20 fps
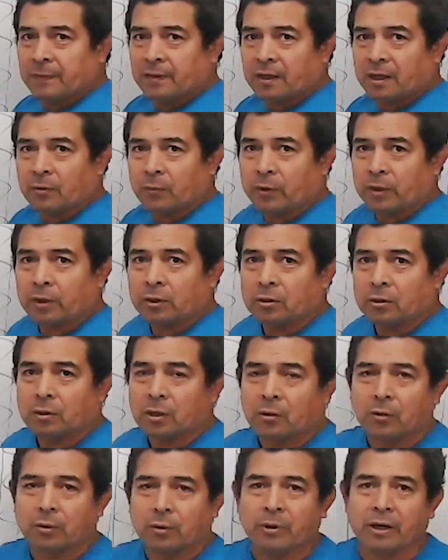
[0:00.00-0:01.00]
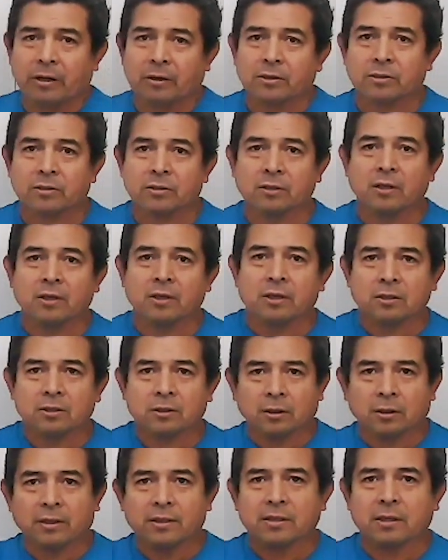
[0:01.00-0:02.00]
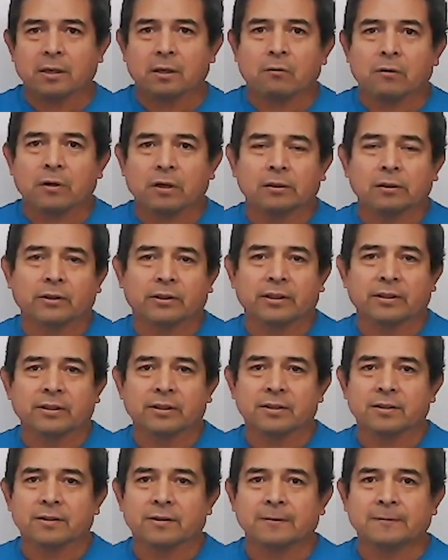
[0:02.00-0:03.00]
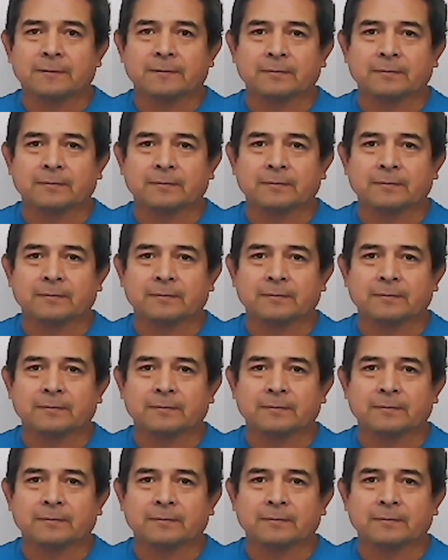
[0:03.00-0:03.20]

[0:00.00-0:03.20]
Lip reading: and we can do our repairs. So let's take a quick look at this.